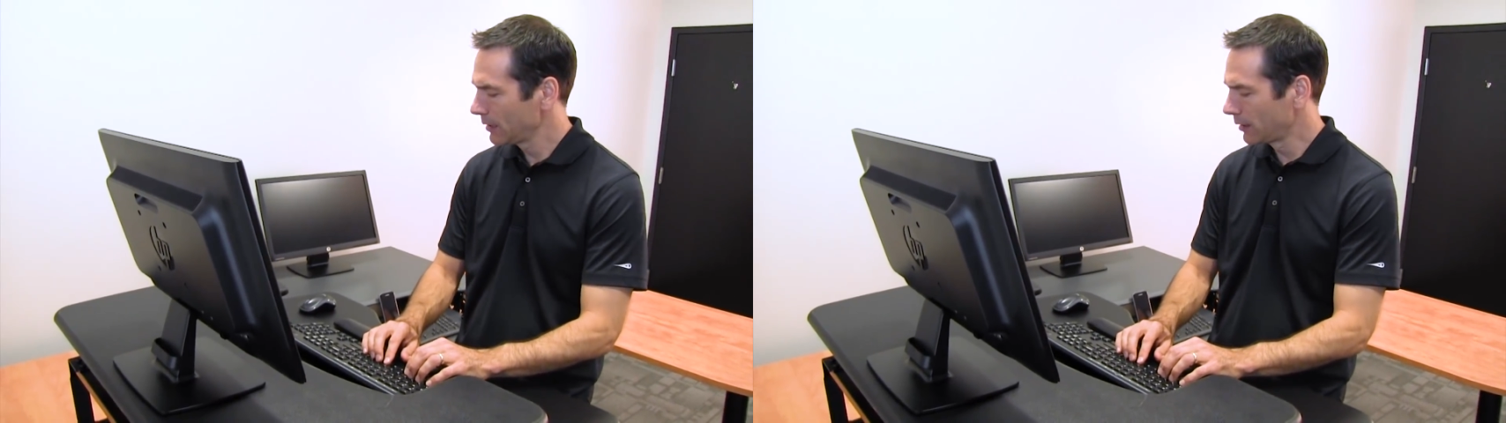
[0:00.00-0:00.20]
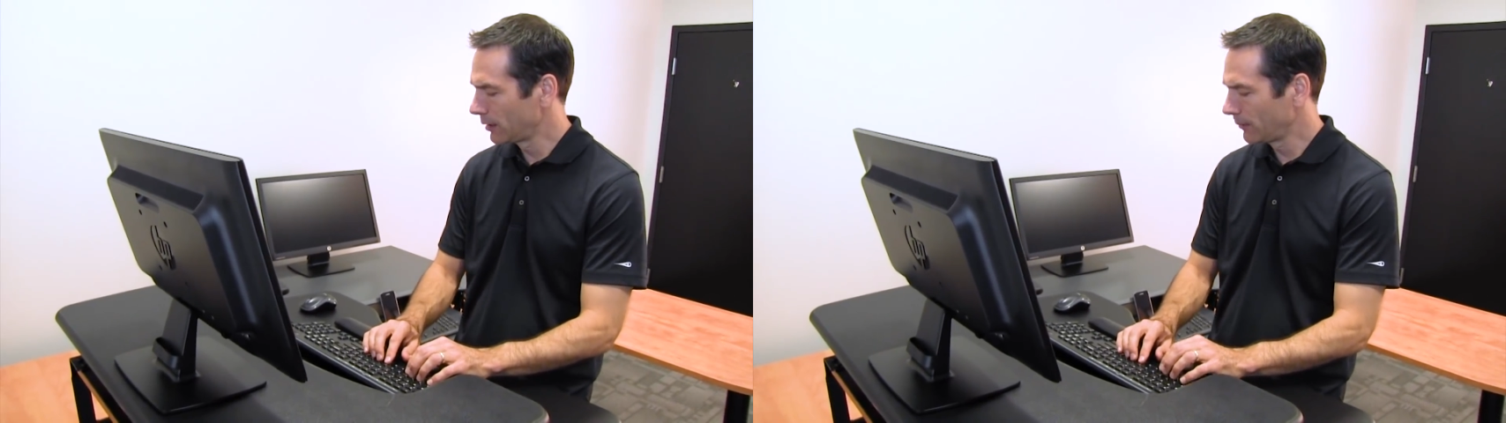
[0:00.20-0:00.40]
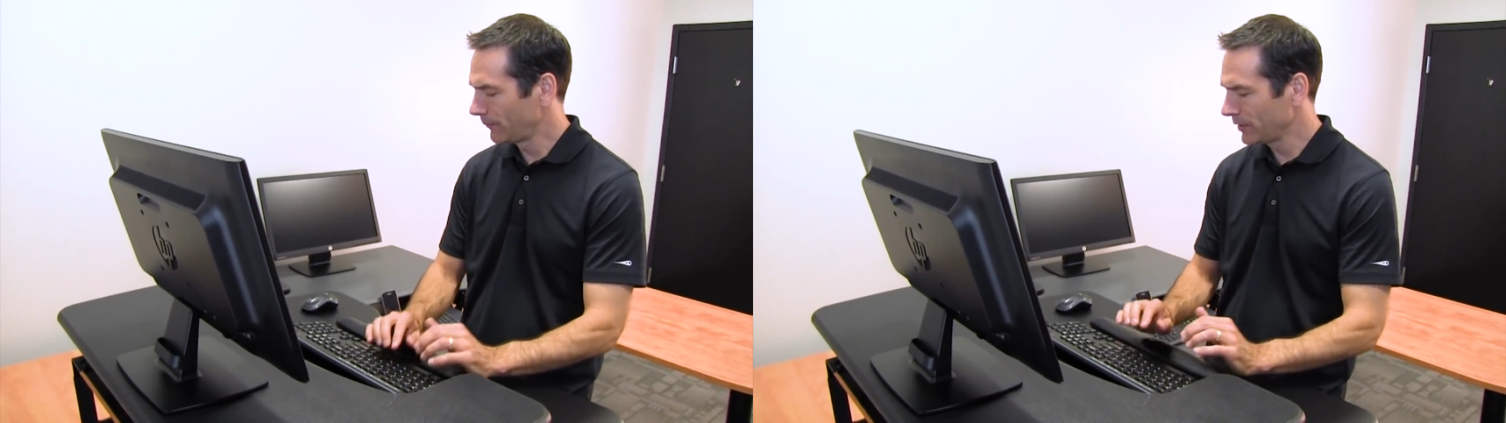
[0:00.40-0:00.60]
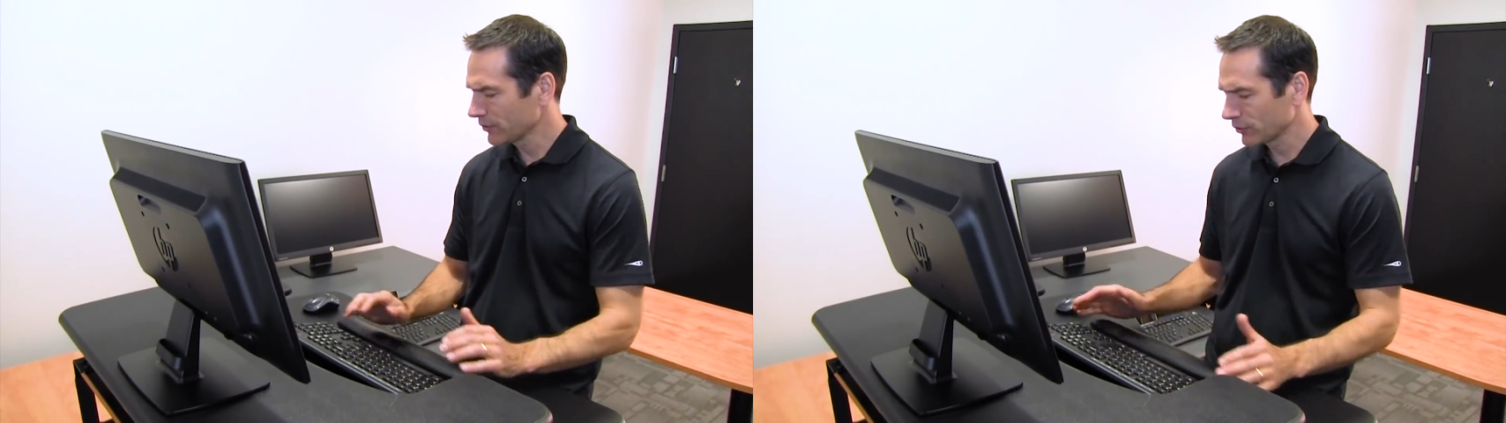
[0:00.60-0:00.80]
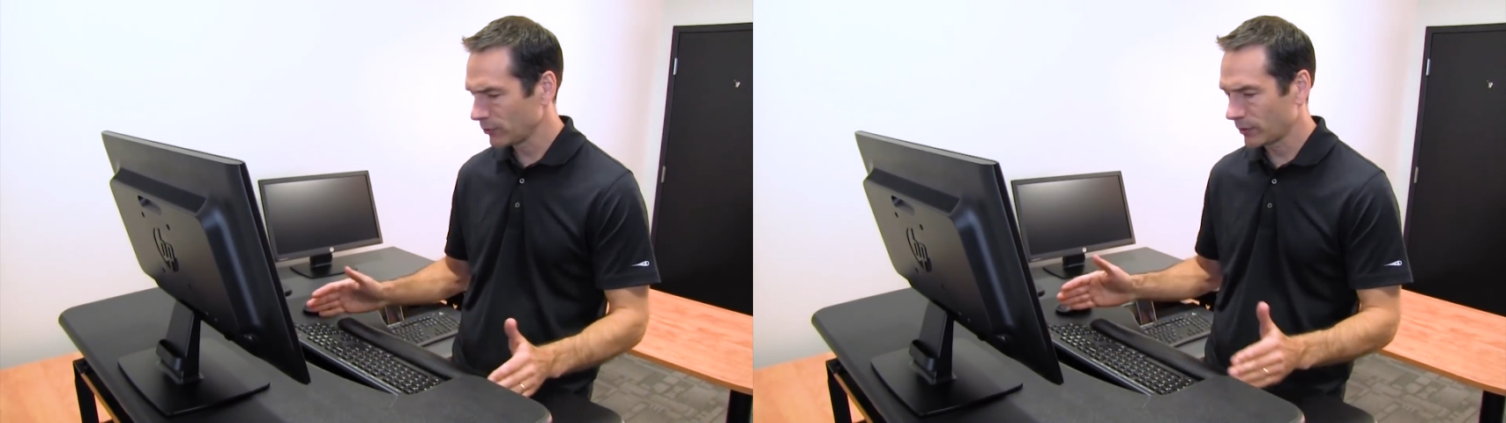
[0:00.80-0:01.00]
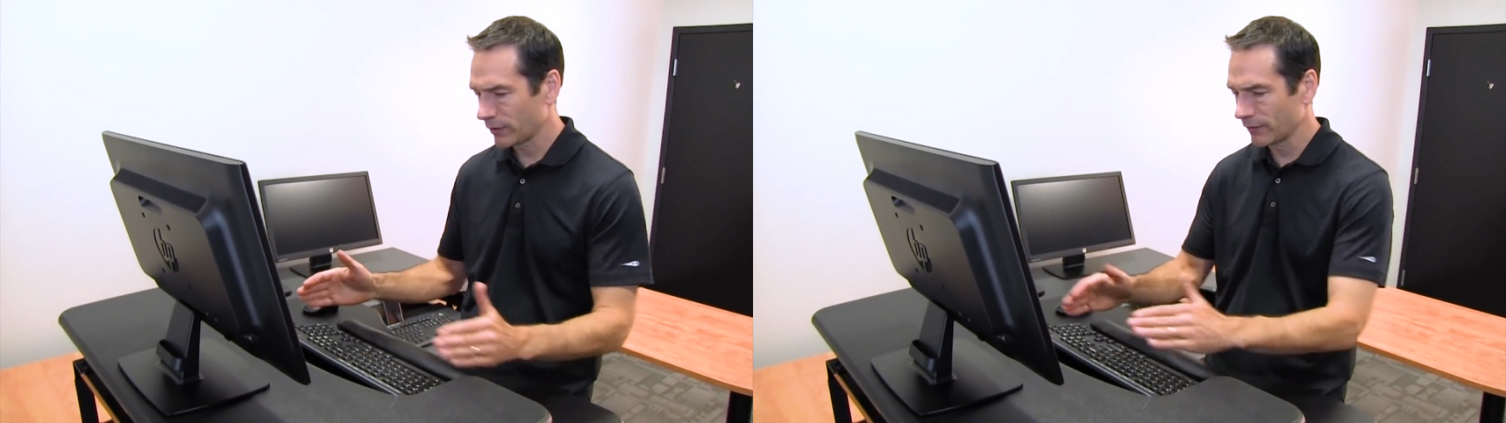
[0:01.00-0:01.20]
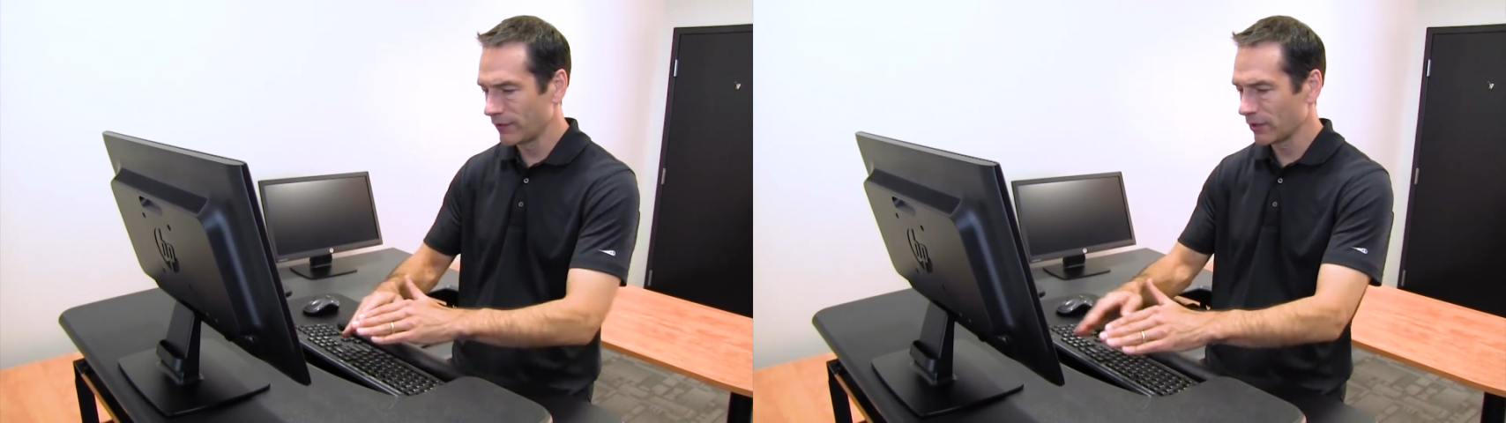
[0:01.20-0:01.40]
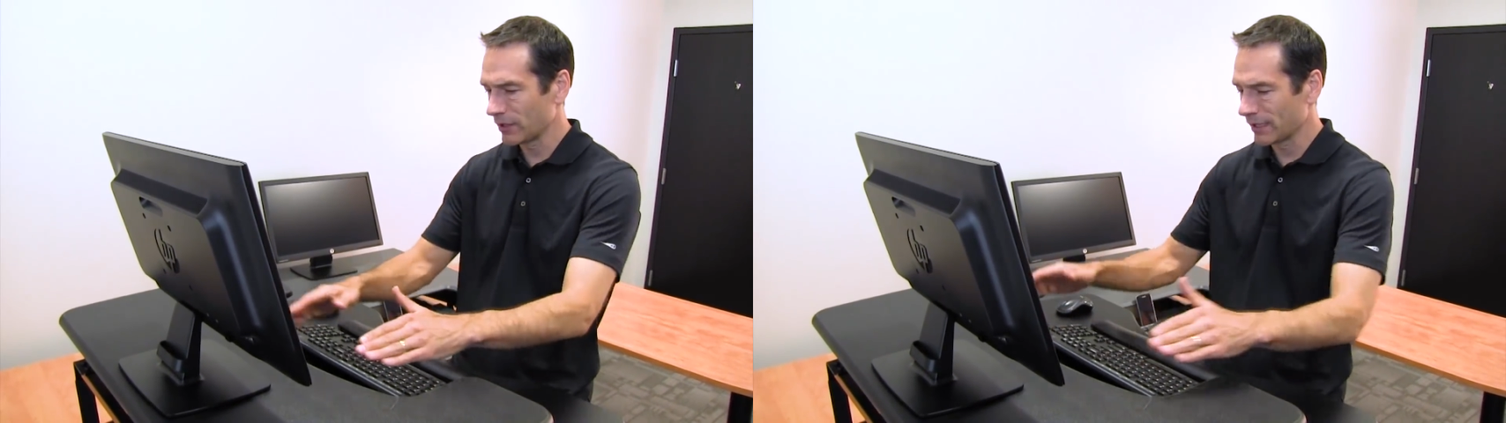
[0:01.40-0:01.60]
The issue with the
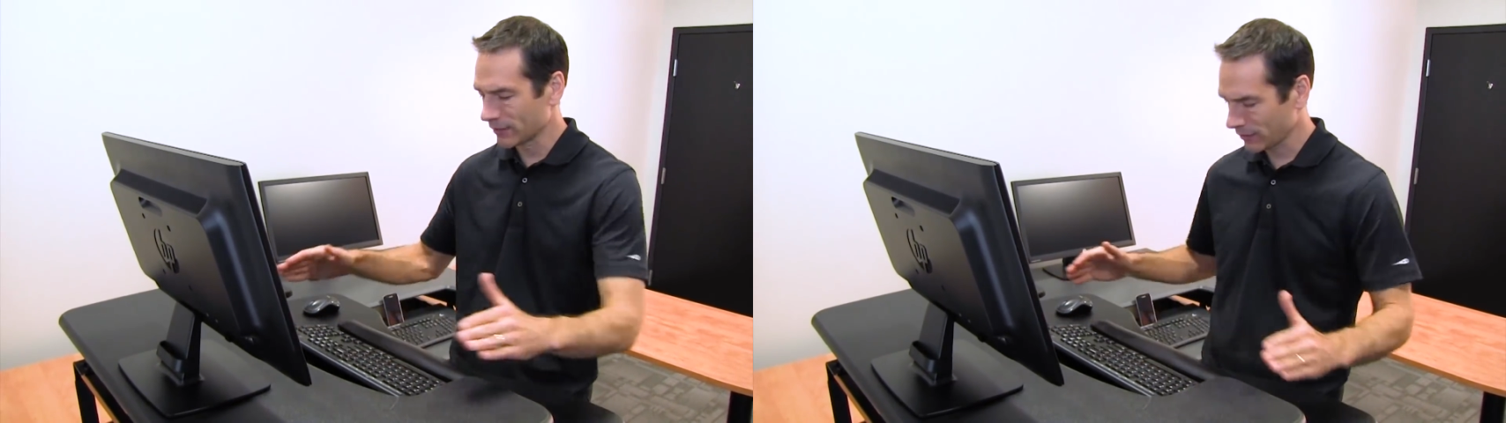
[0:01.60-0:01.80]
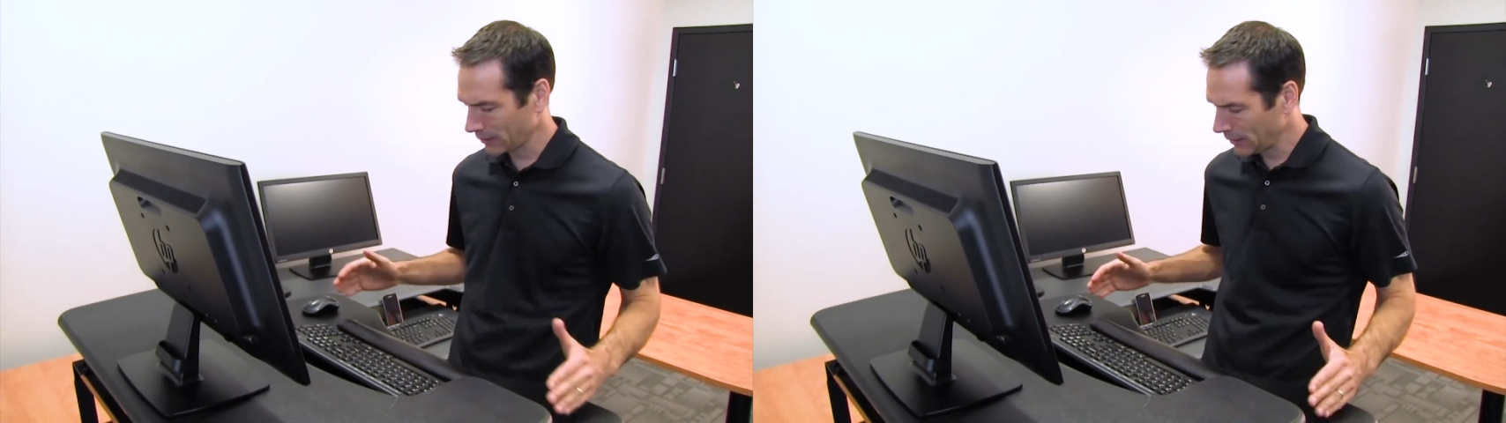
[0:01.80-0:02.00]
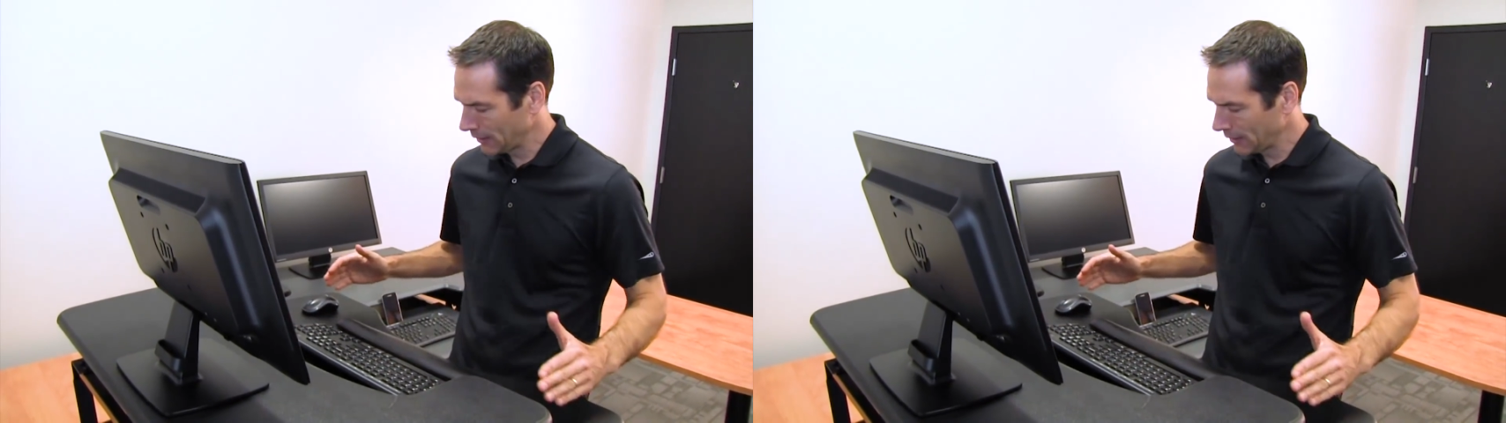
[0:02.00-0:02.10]
Varidesk